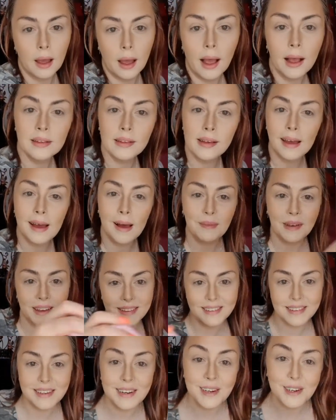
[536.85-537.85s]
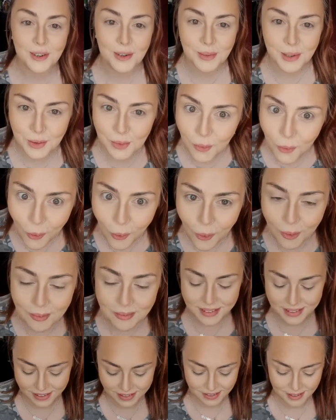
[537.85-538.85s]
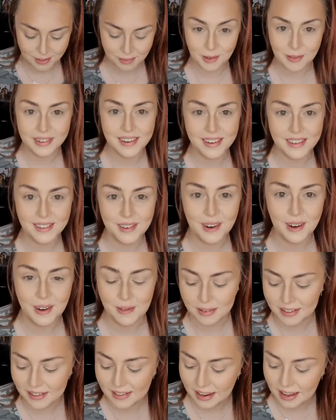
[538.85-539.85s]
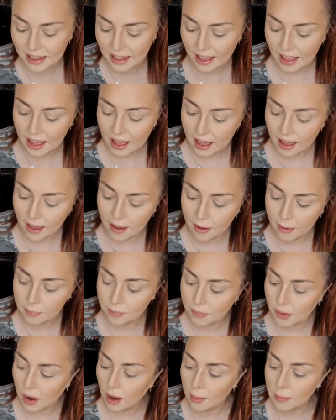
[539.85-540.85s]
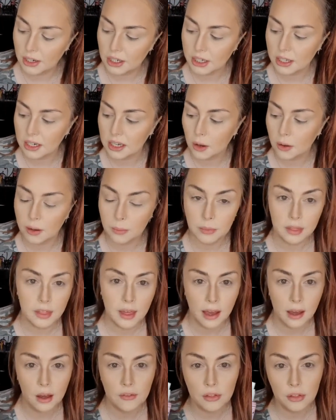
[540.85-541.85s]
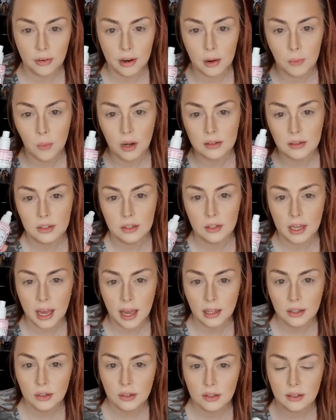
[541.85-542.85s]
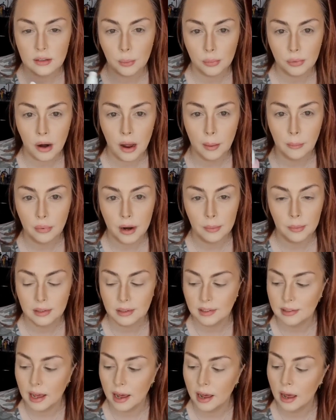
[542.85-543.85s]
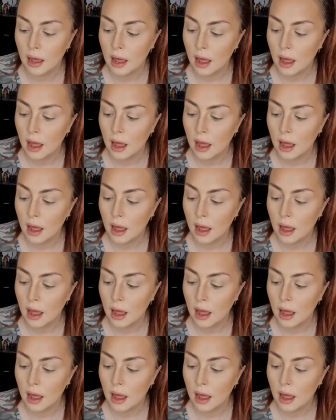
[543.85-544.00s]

As I am getting a little bit warm, because my window's not open, I'm actually going to go in with the Hangover 3-in-1, so you can use this to prime, prep and set.